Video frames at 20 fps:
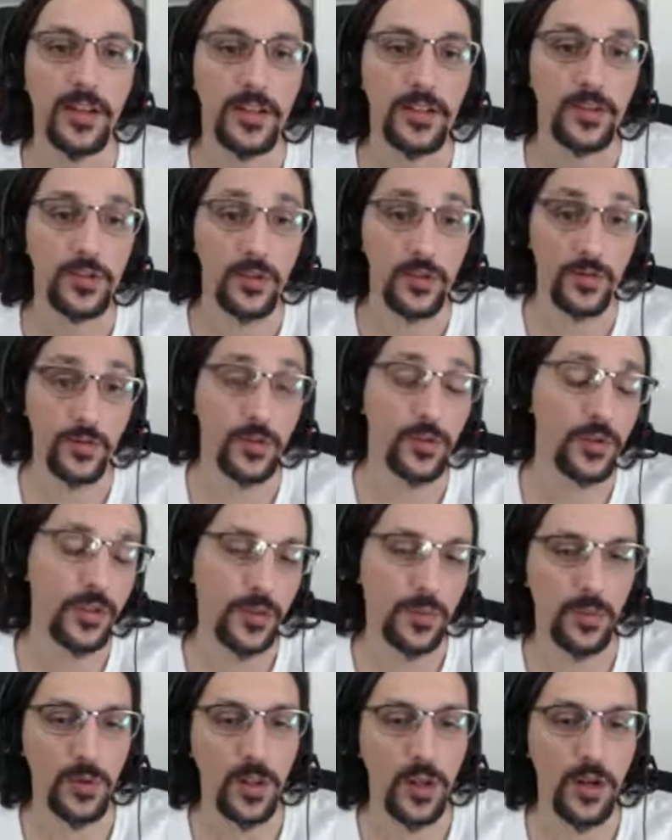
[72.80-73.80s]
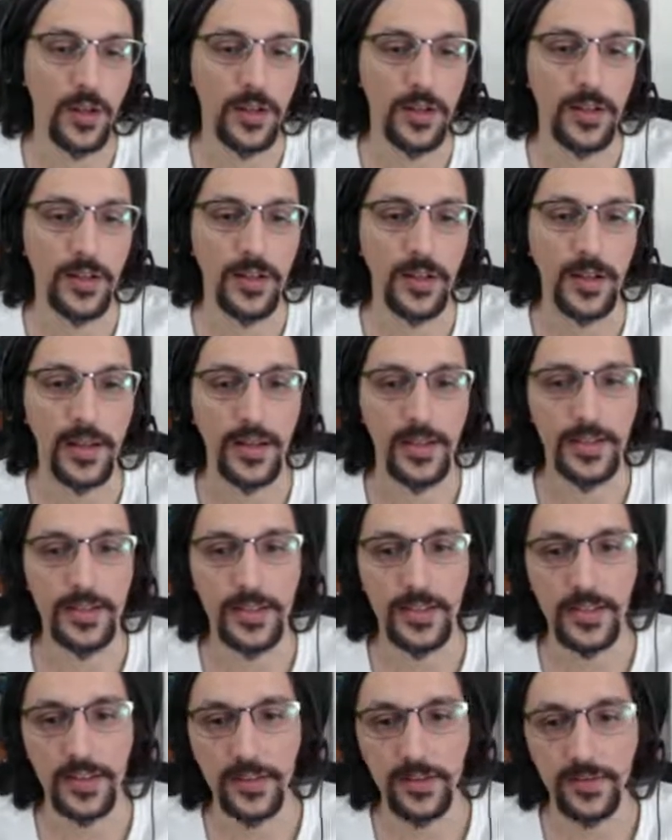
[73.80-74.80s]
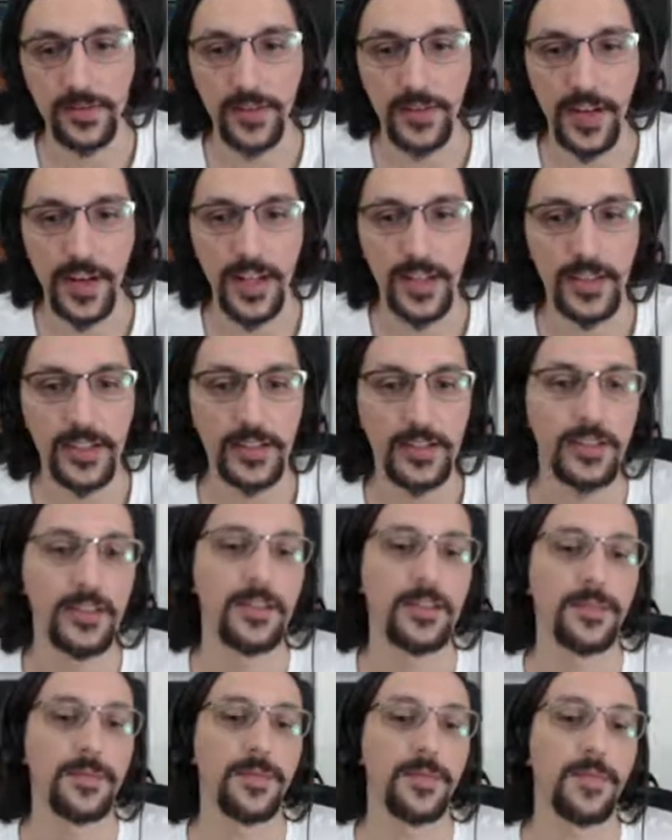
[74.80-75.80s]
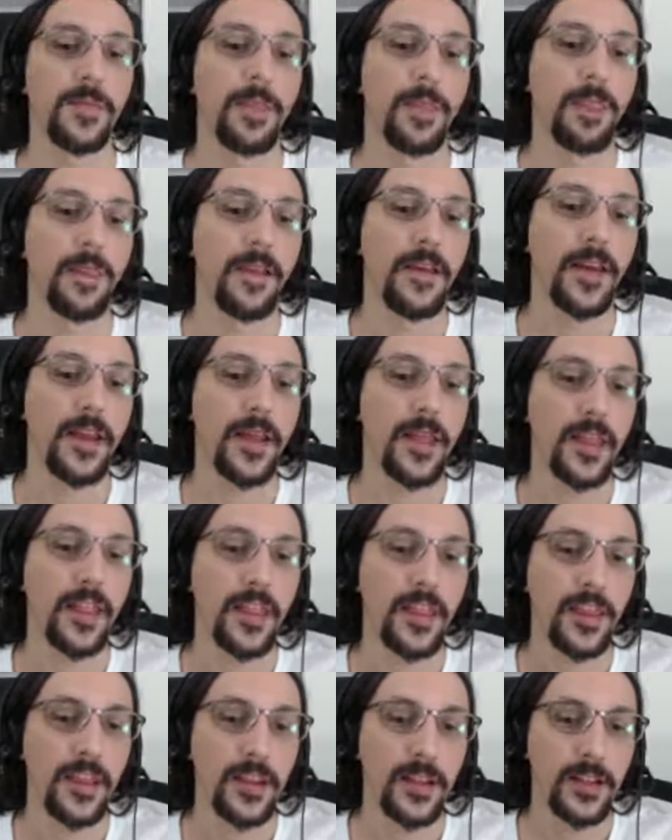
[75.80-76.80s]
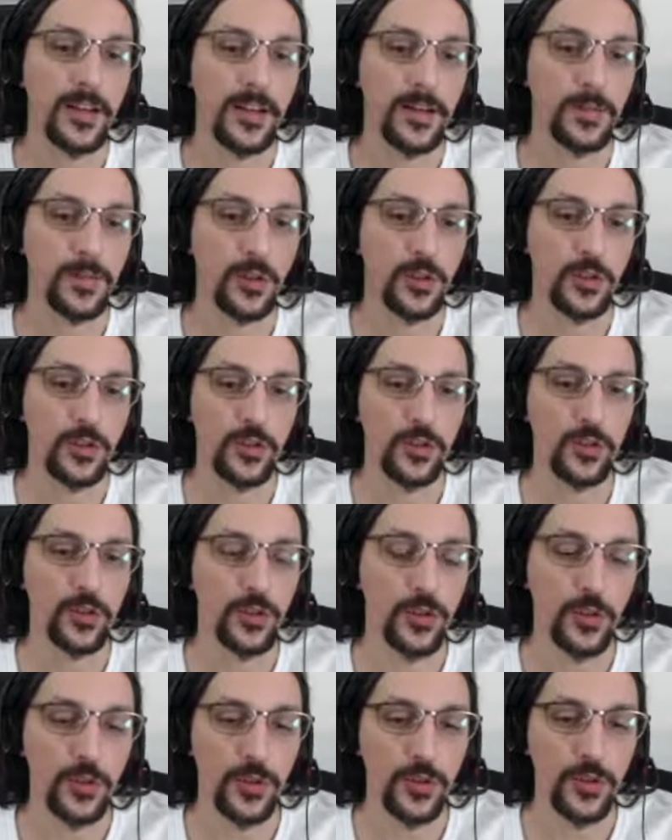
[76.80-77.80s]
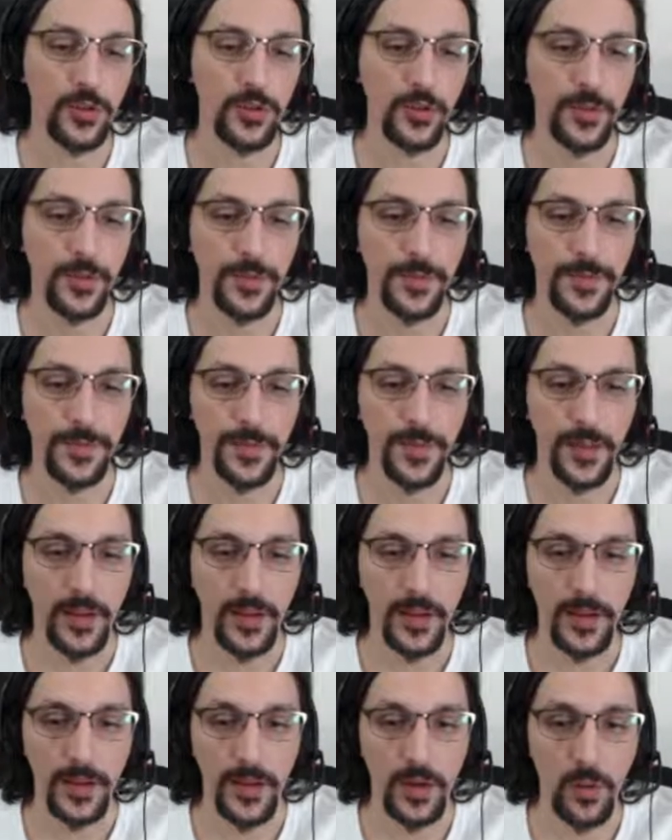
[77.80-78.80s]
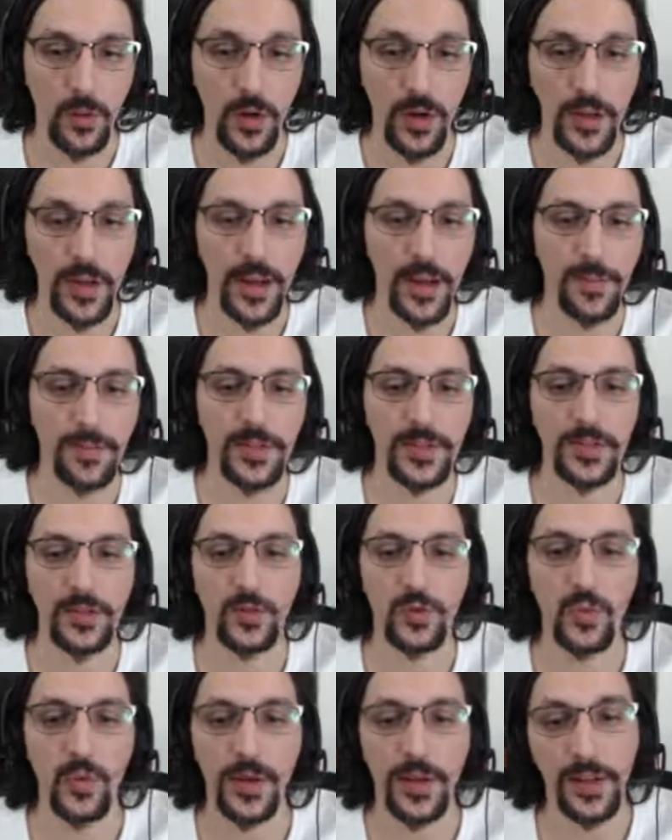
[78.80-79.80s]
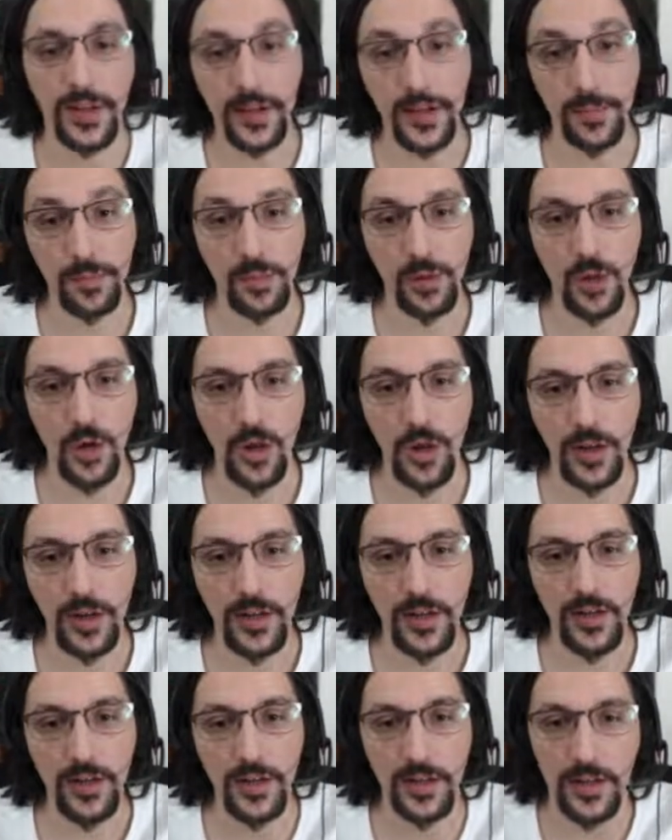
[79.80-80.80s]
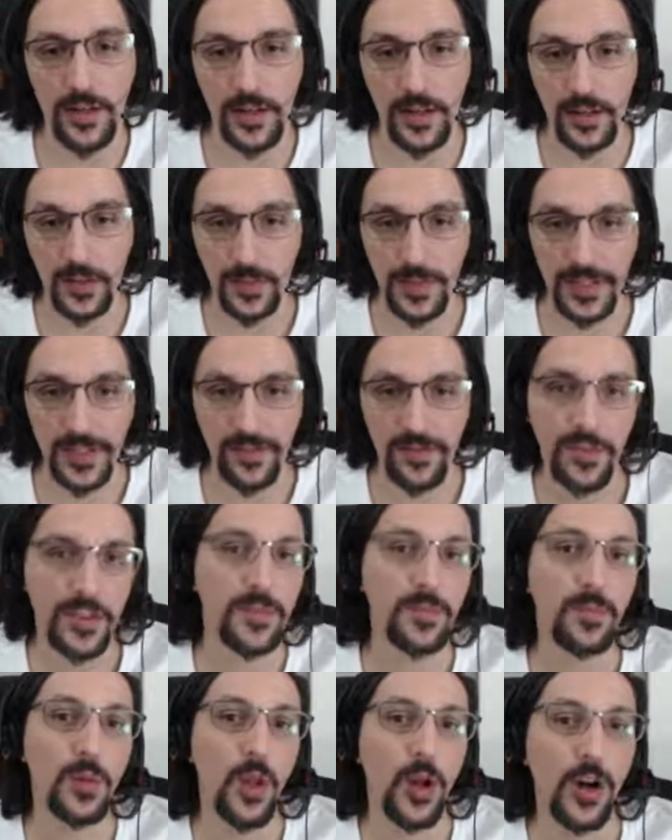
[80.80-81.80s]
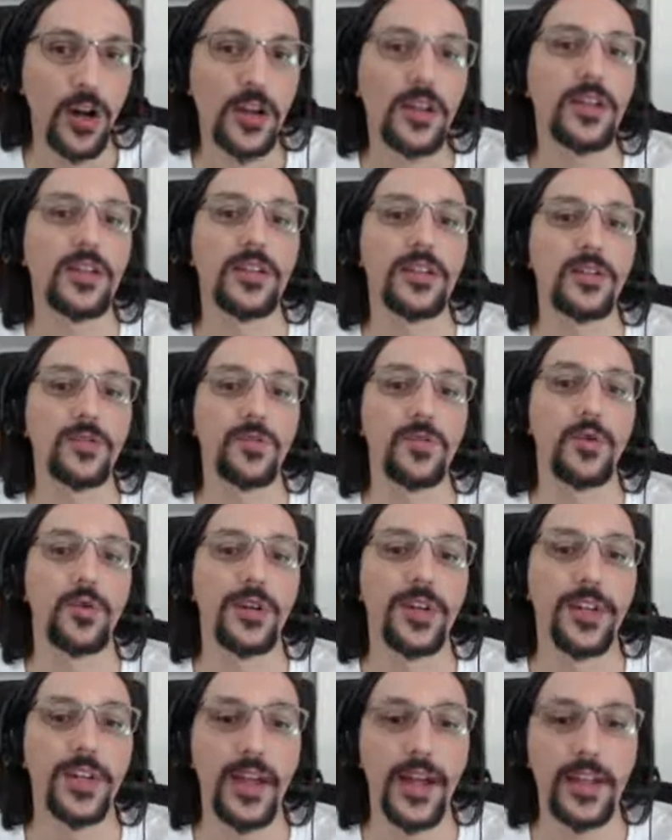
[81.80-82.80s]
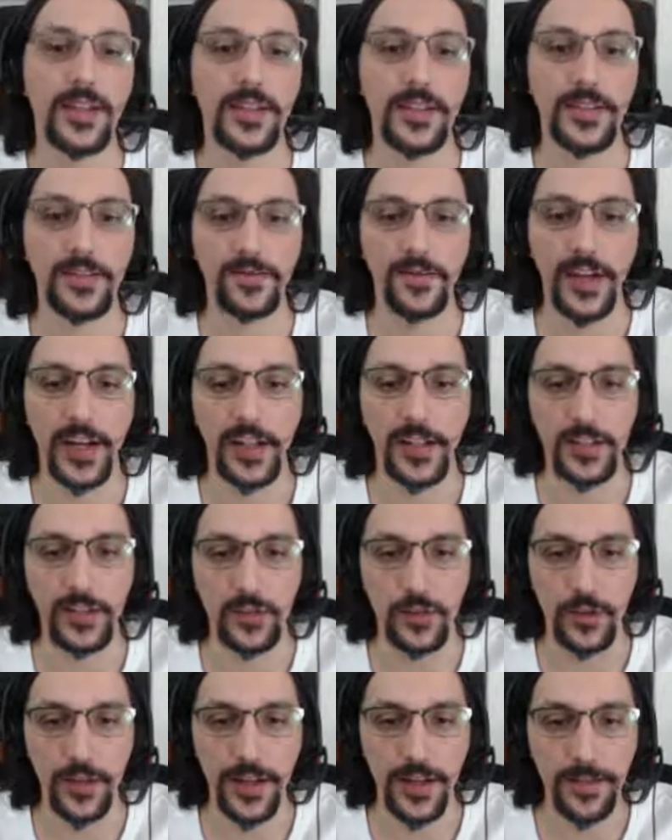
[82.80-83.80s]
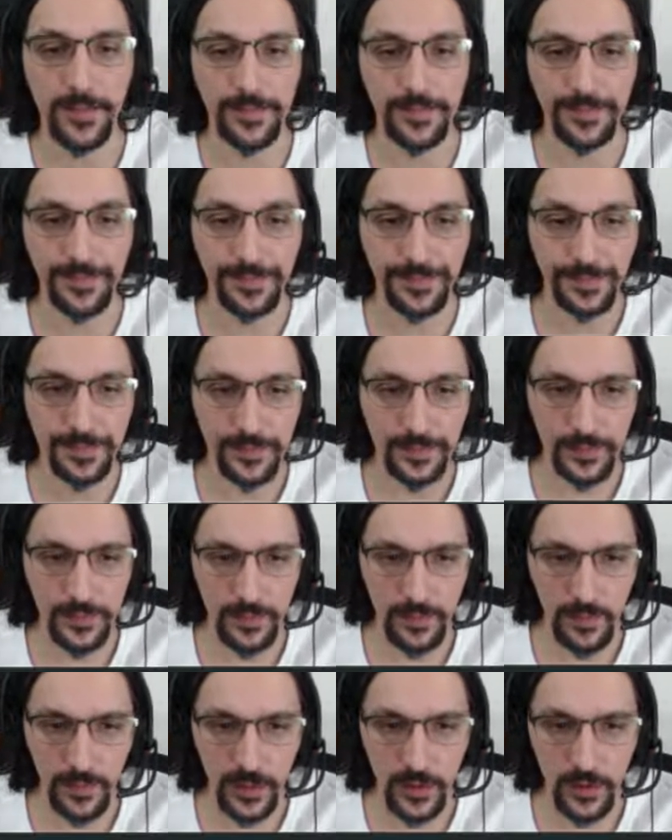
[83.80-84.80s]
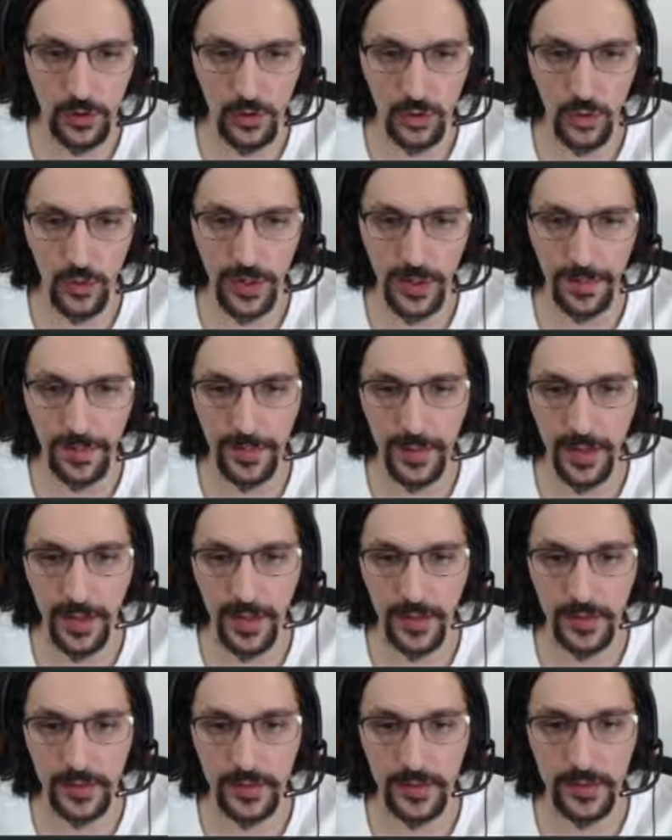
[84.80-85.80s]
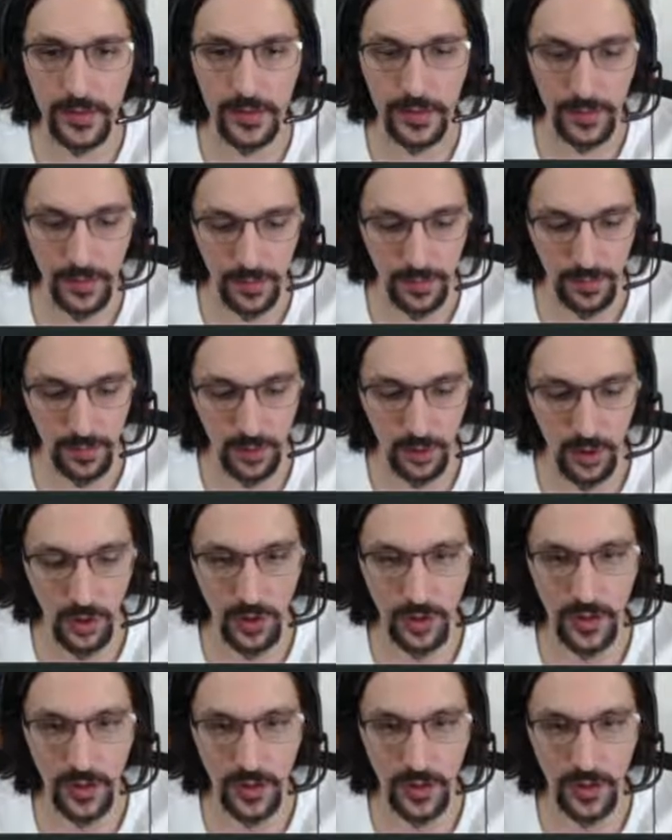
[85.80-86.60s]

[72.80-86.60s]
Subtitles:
to vote a block as invalid. And then I'm going to show you what happens when a specific block is voted as invalid. Okay, so I'm at block